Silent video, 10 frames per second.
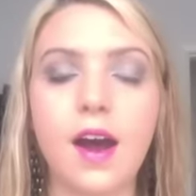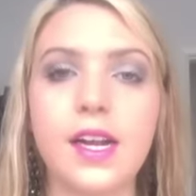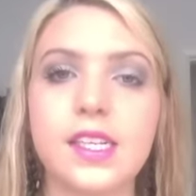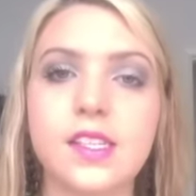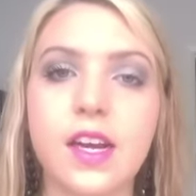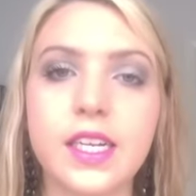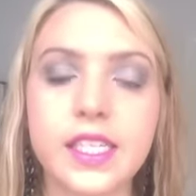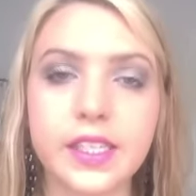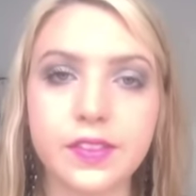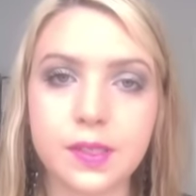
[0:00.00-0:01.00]
I decided
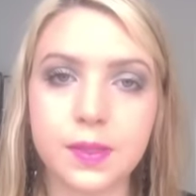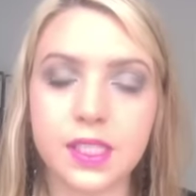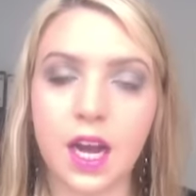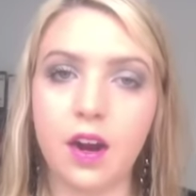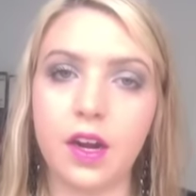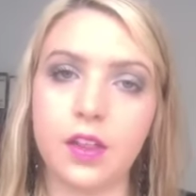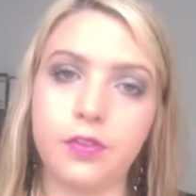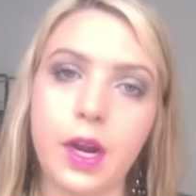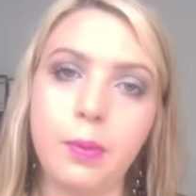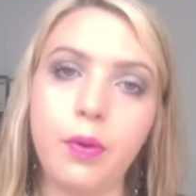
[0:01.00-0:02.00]
to give this mascara a
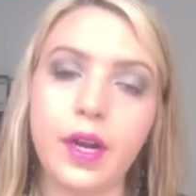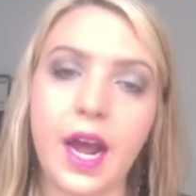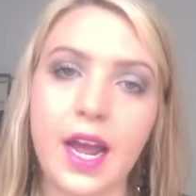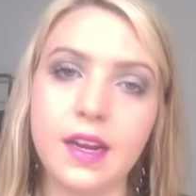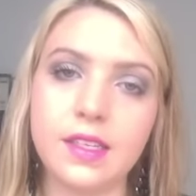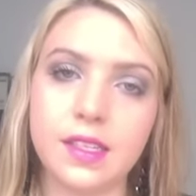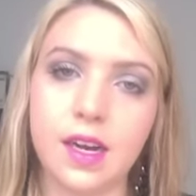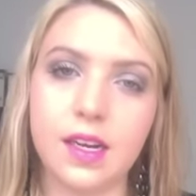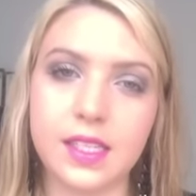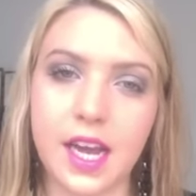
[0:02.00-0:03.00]
3.8
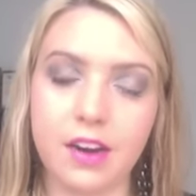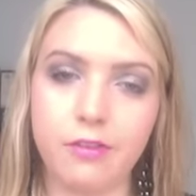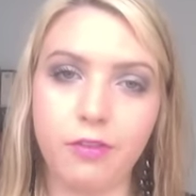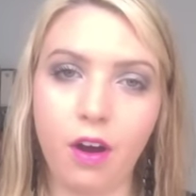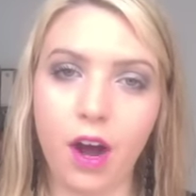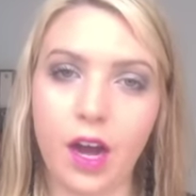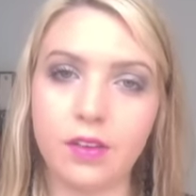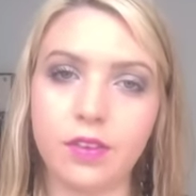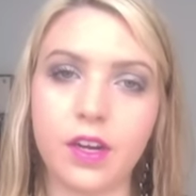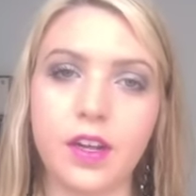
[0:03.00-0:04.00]
stars out of
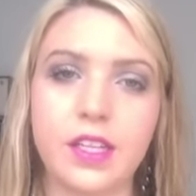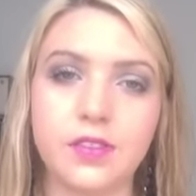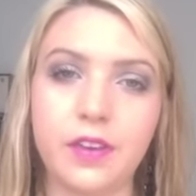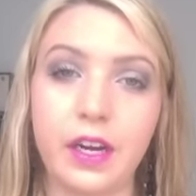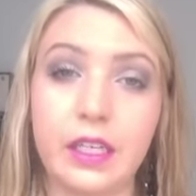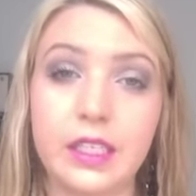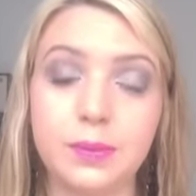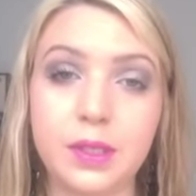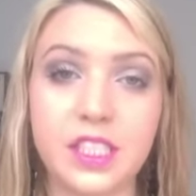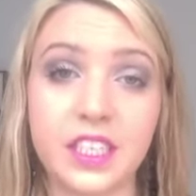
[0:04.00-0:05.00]
5. I know that's very
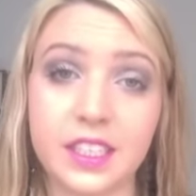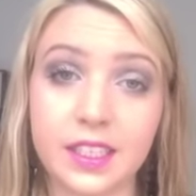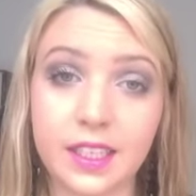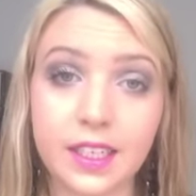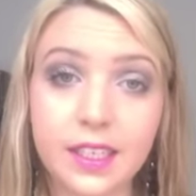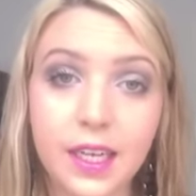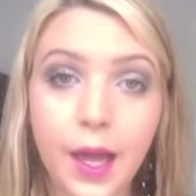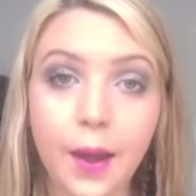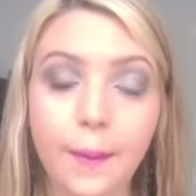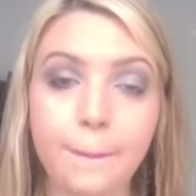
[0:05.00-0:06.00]
particular,
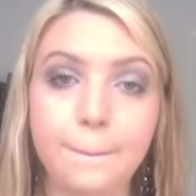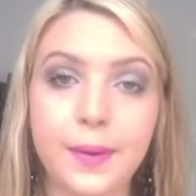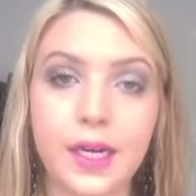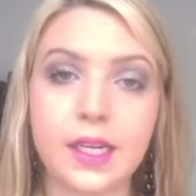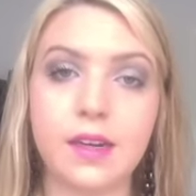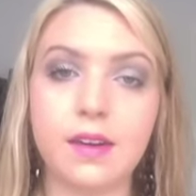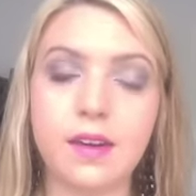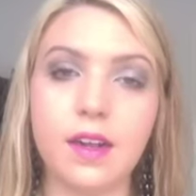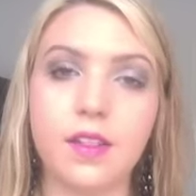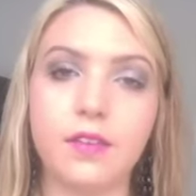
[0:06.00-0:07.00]
but
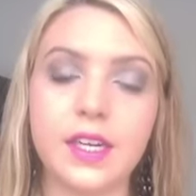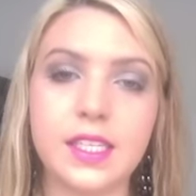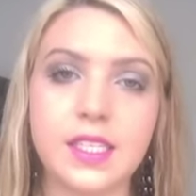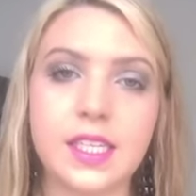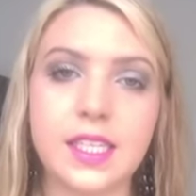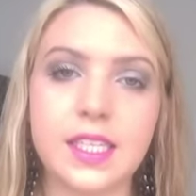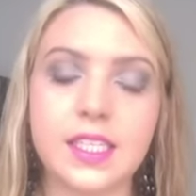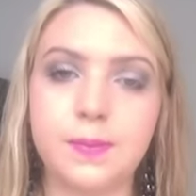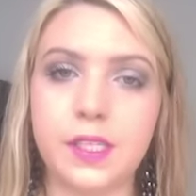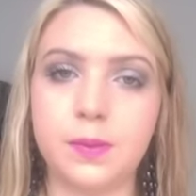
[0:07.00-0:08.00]
the reason I did
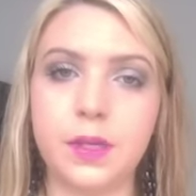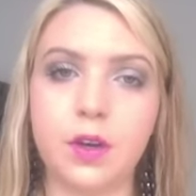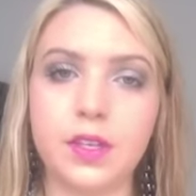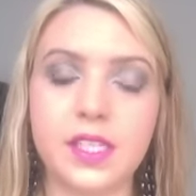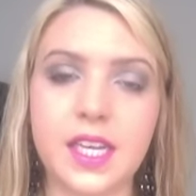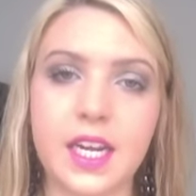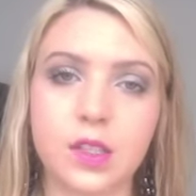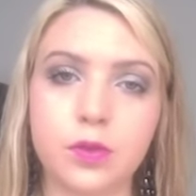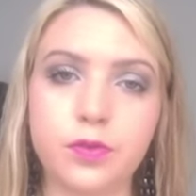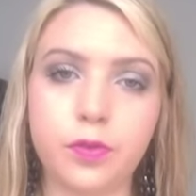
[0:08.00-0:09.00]
this is because the
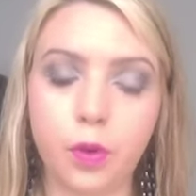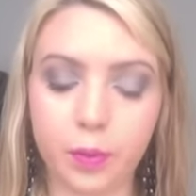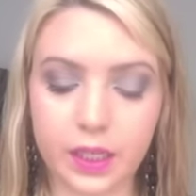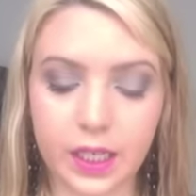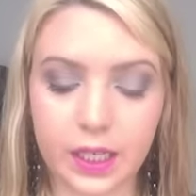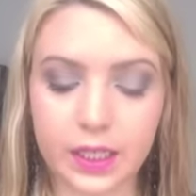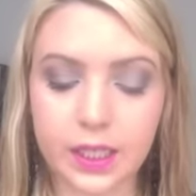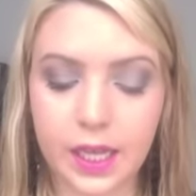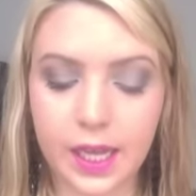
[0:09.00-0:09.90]
actual formula